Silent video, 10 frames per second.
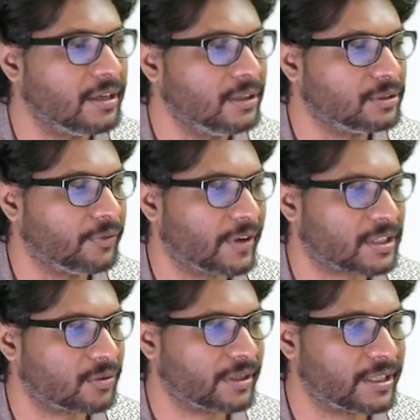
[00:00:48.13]
So first
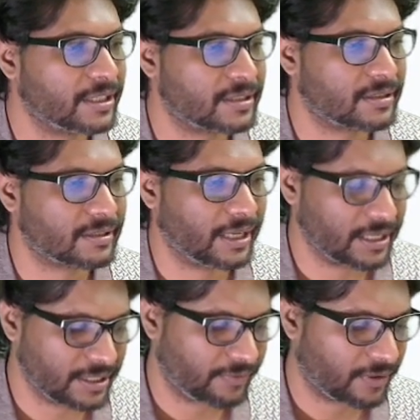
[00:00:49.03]
one is
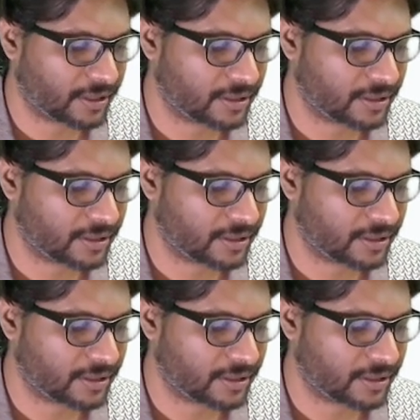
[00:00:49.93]
ngFor.